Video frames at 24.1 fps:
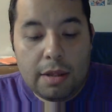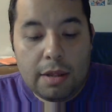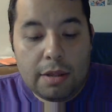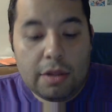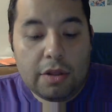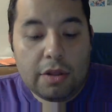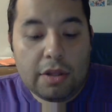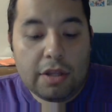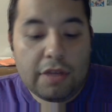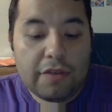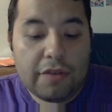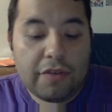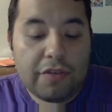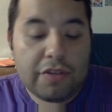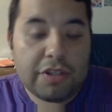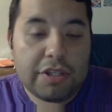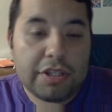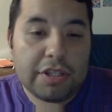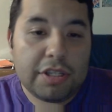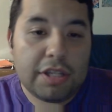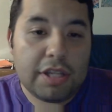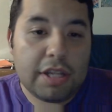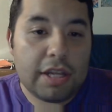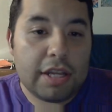The only difference
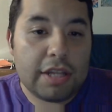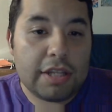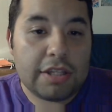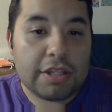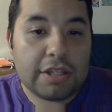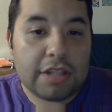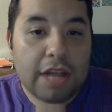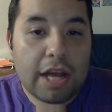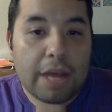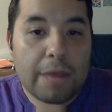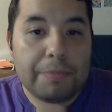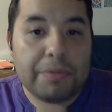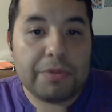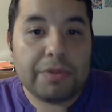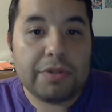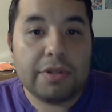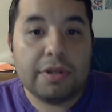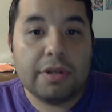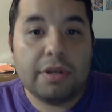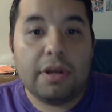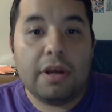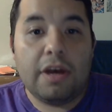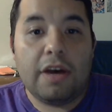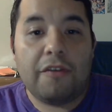is that it stops
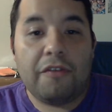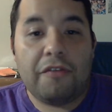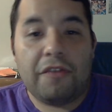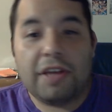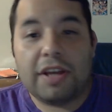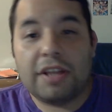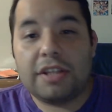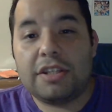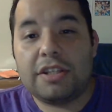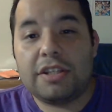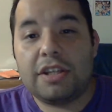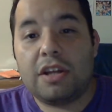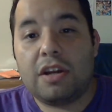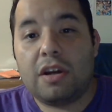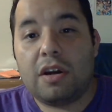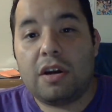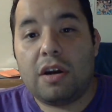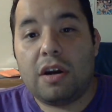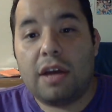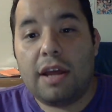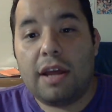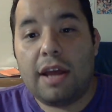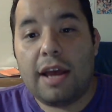effects that are